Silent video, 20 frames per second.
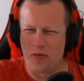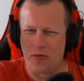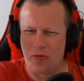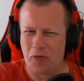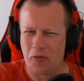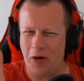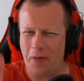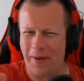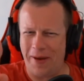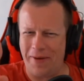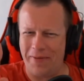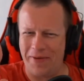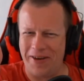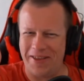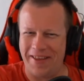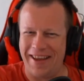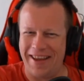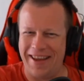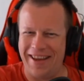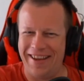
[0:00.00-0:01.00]
drop
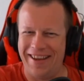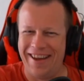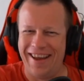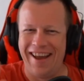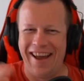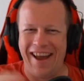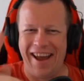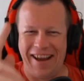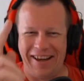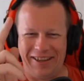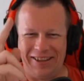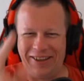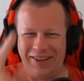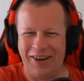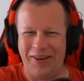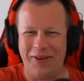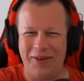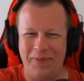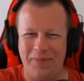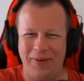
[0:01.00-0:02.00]
everything and
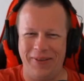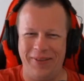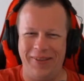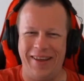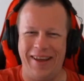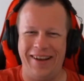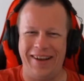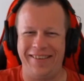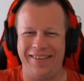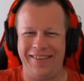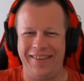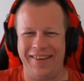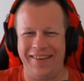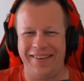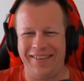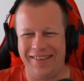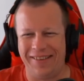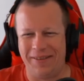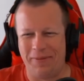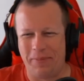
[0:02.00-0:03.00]
go and put that
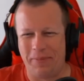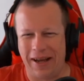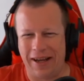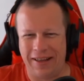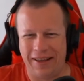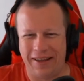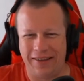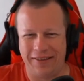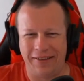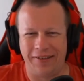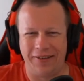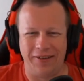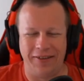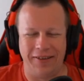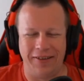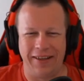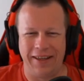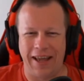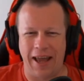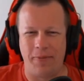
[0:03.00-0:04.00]
the, the back glasses
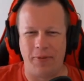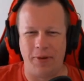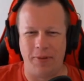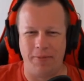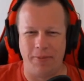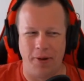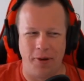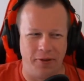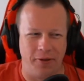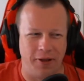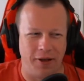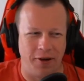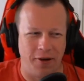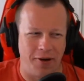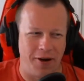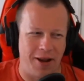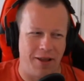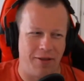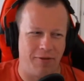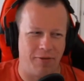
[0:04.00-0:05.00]
on the cabinet mode that
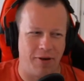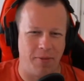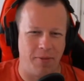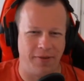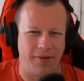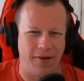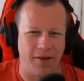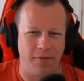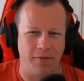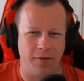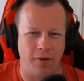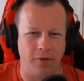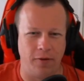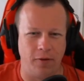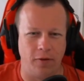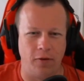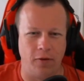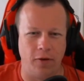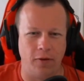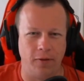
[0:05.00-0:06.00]
only 3% of
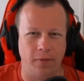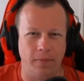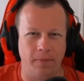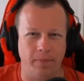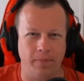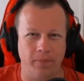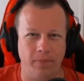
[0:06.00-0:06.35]
users use.